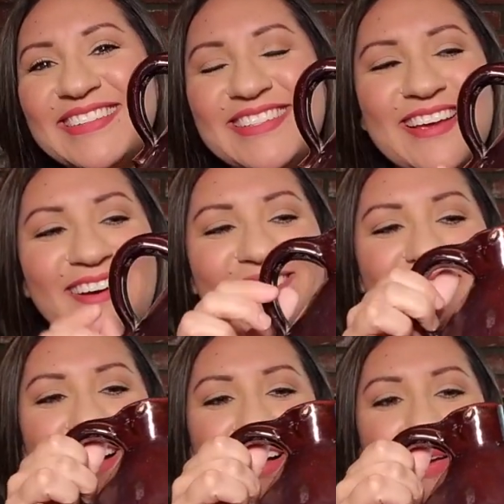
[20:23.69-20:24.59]
So
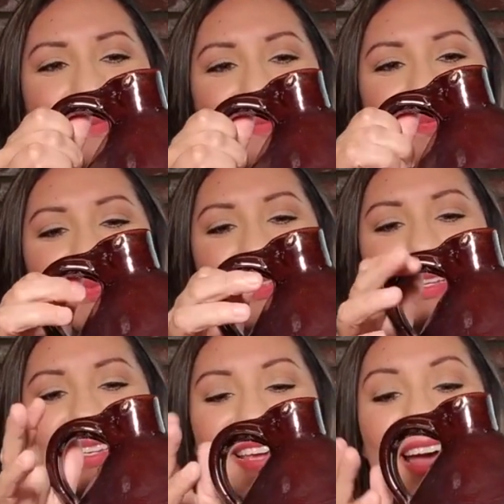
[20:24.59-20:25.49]

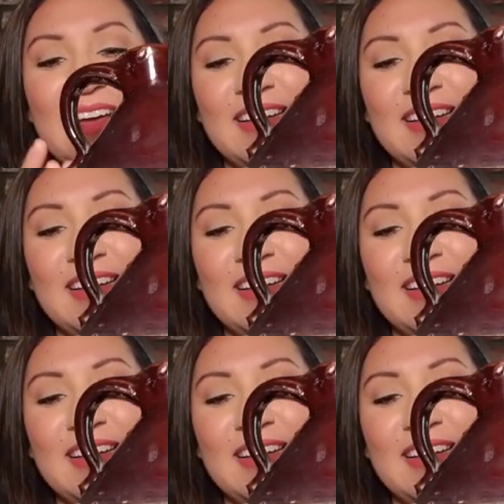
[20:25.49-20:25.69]
yeah,